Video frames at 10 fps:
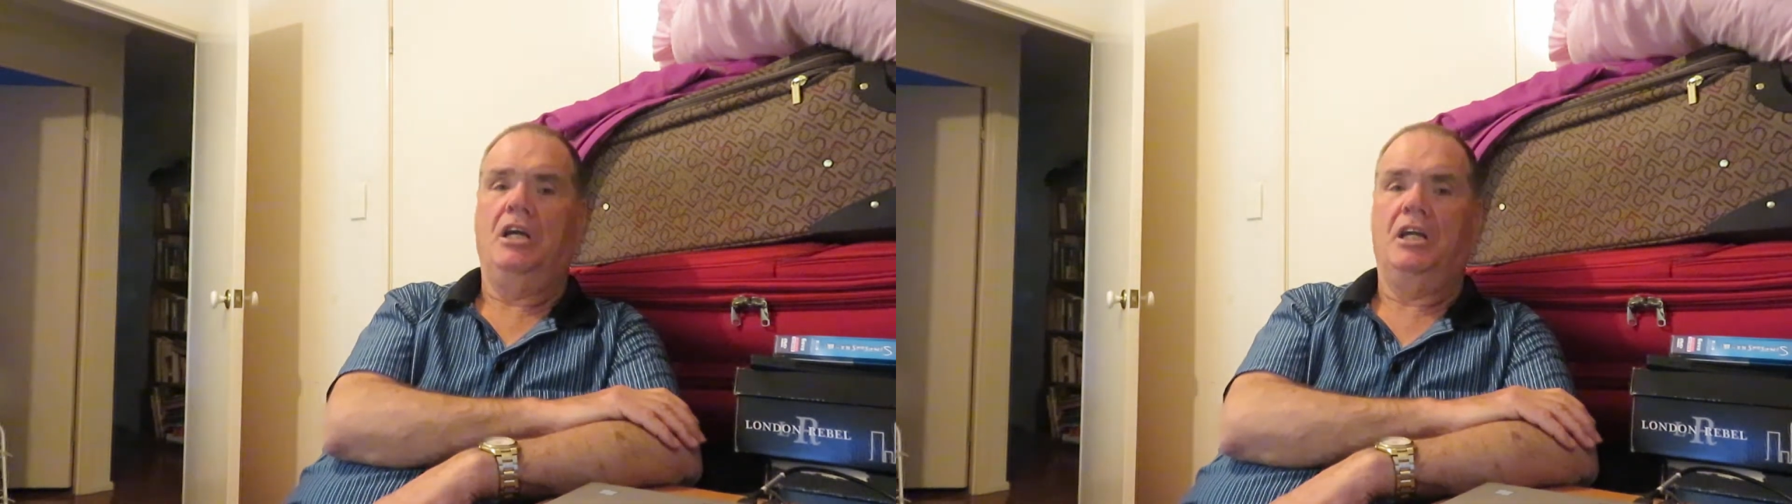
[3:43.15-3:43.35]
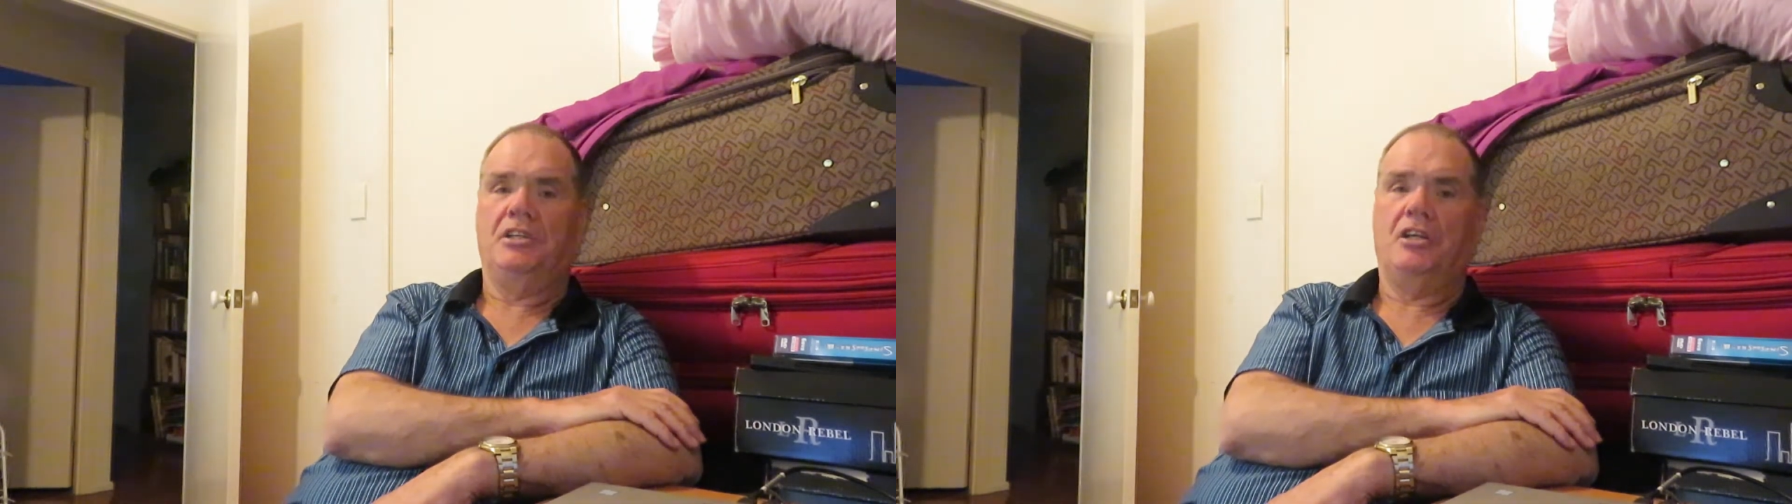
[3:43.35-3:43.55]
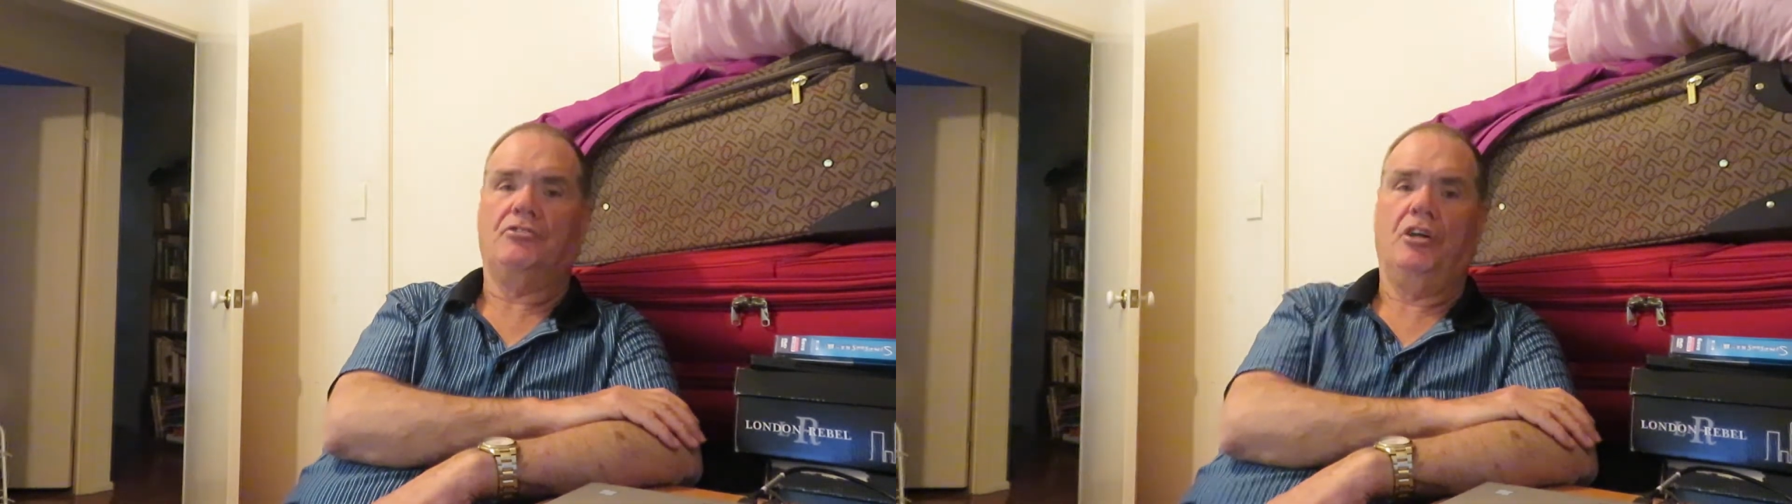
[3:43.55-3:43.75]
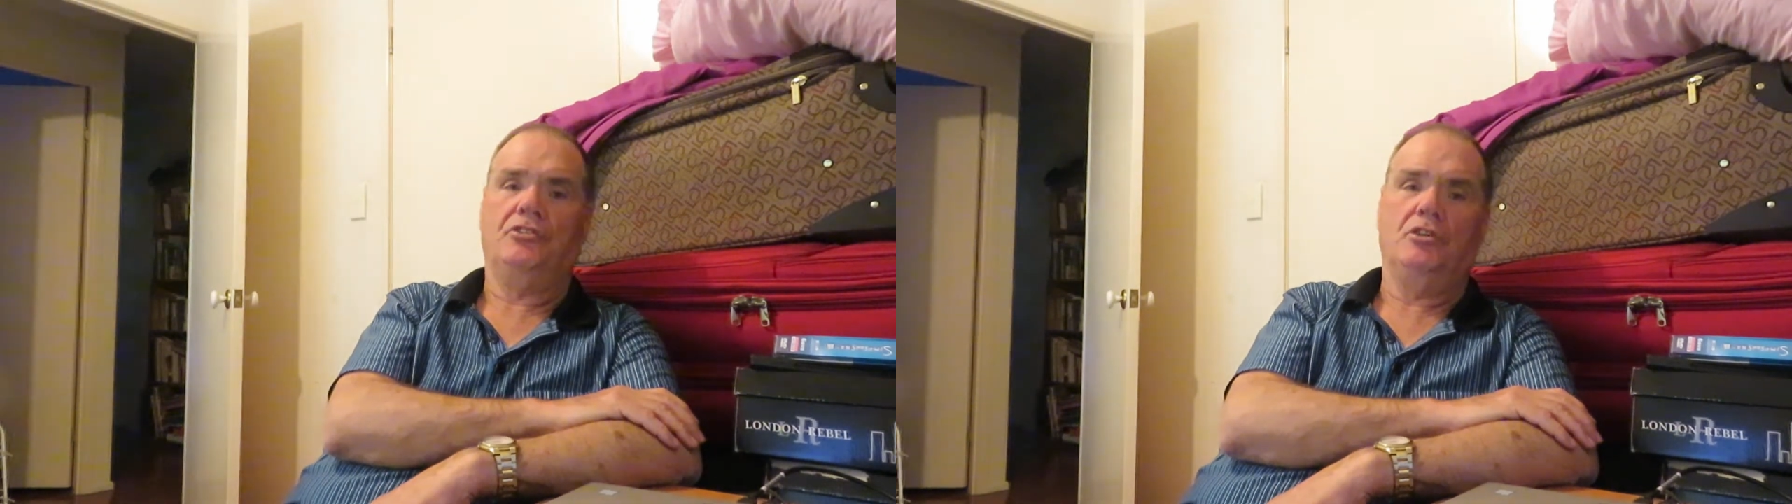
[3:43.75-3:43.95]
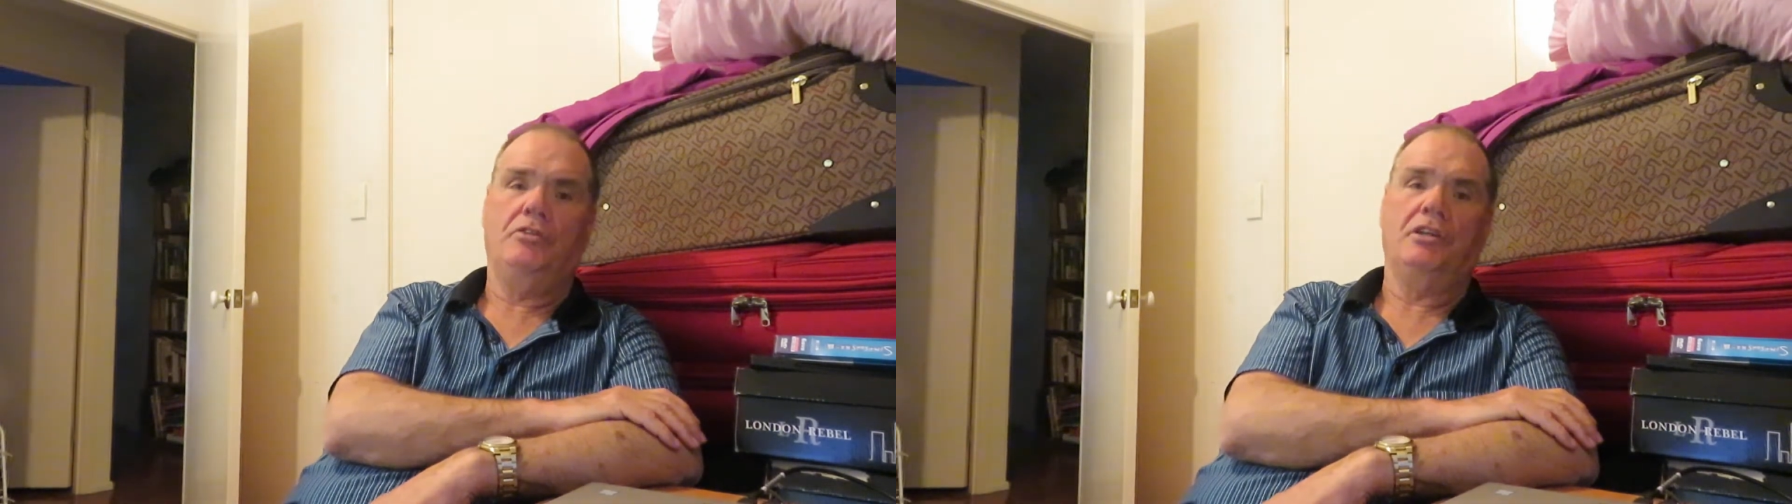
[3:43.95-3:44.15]
And yes,
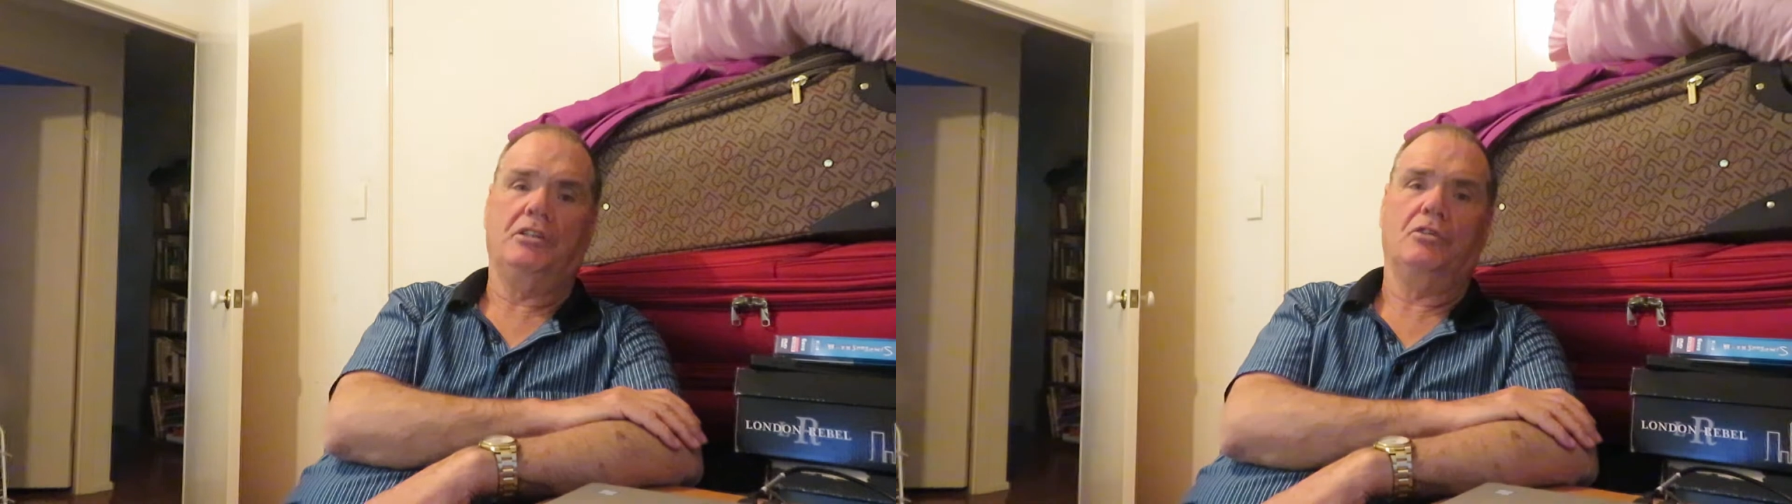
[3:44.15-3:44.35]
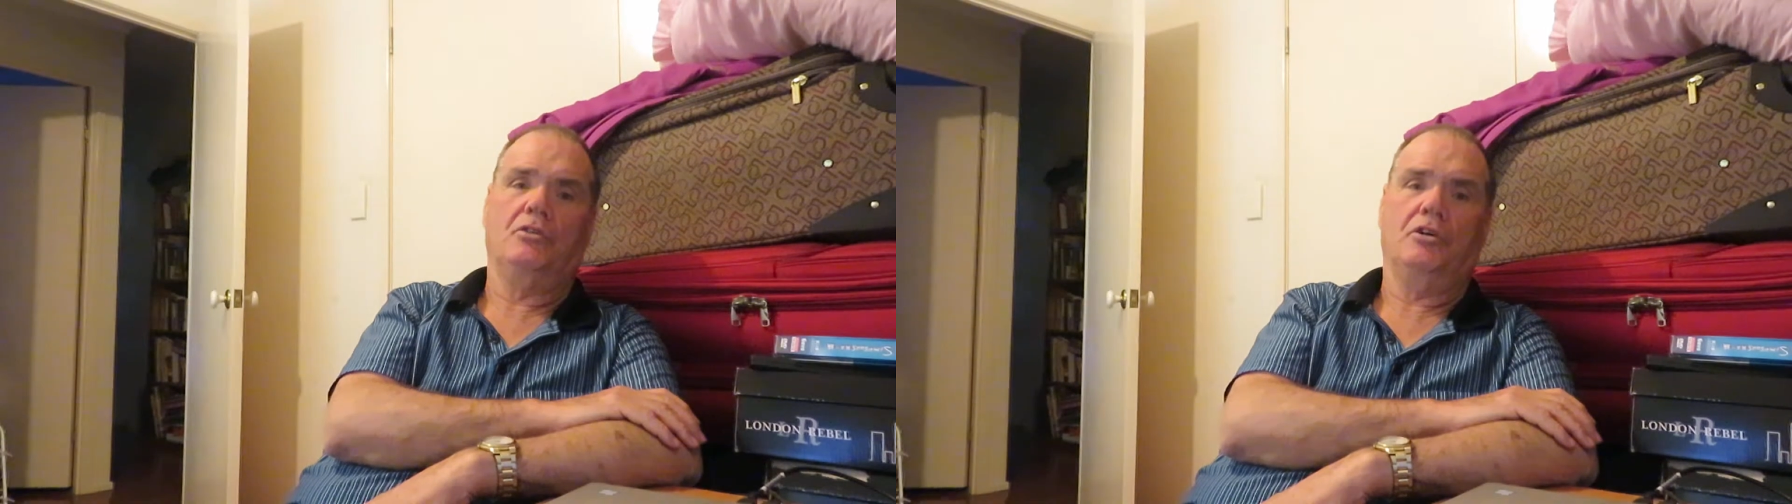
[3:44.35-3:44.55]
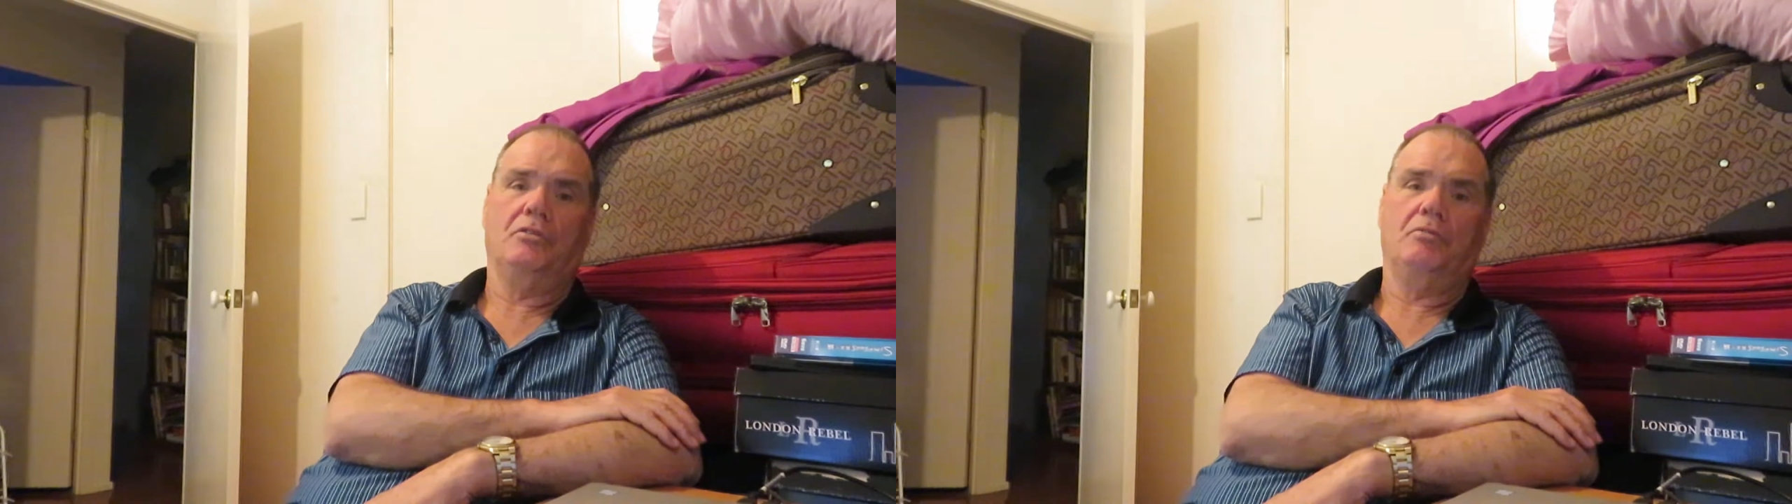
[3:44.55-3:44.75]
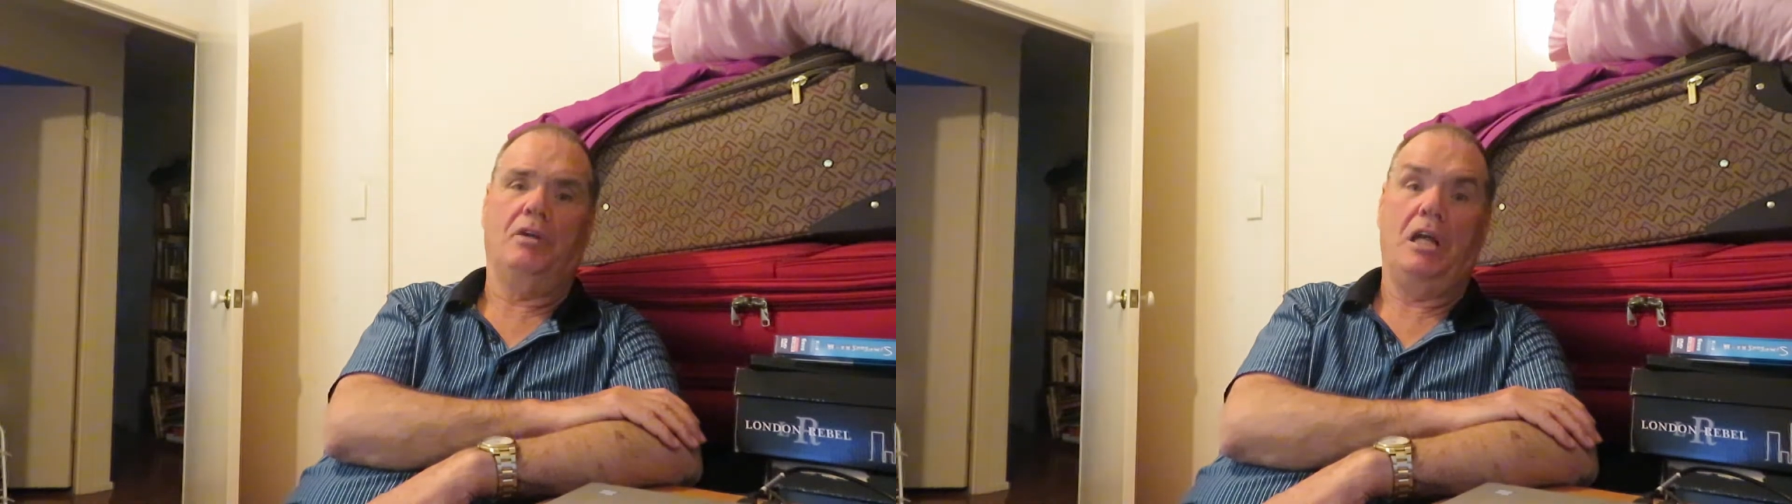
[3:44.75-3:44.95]
I do think that God,